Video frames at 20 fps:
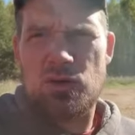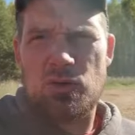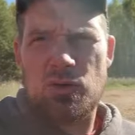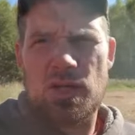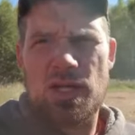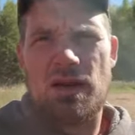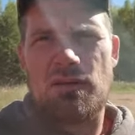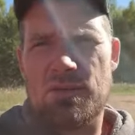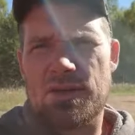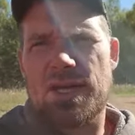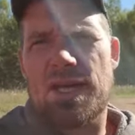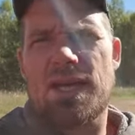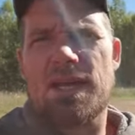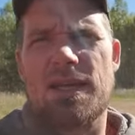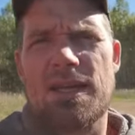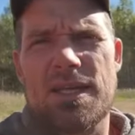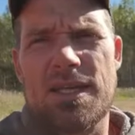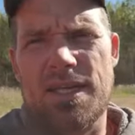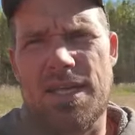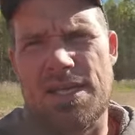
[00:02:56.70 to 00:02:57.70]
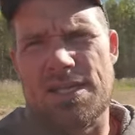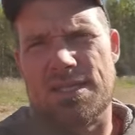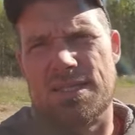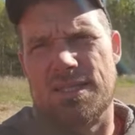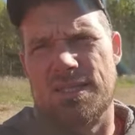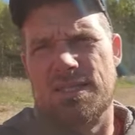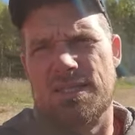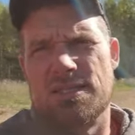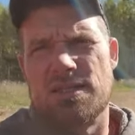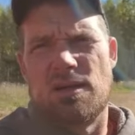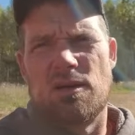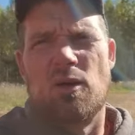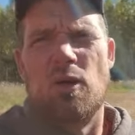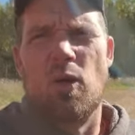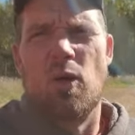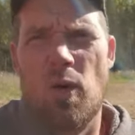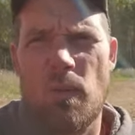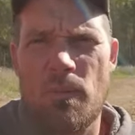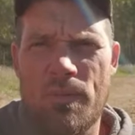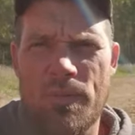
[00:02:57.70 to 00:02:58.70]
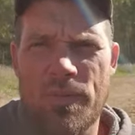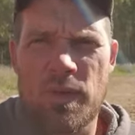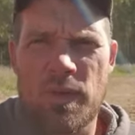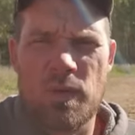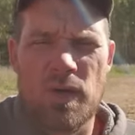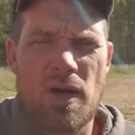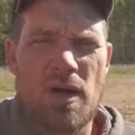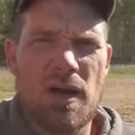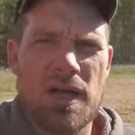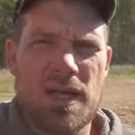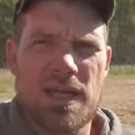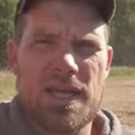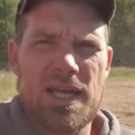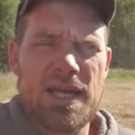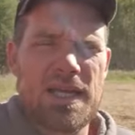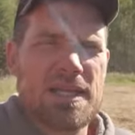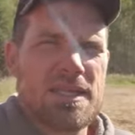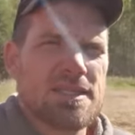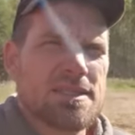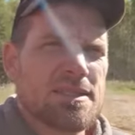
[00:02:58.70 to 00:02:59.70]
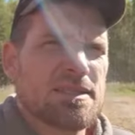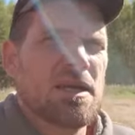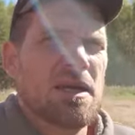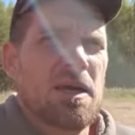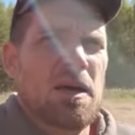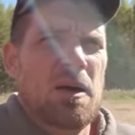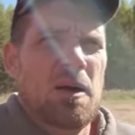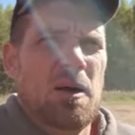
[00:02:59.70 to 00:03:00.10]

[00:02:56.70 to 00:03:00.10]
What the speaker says: Do we love Canada? Yes, it is our home. We are Canadians.